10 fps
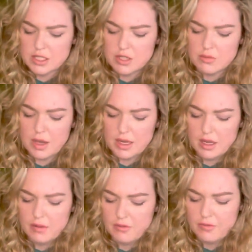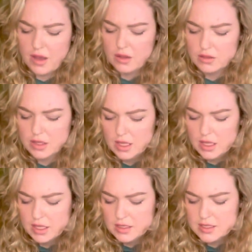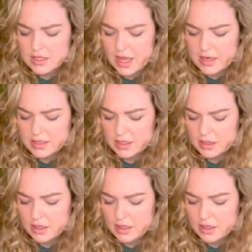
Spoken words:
You might have felt slighted,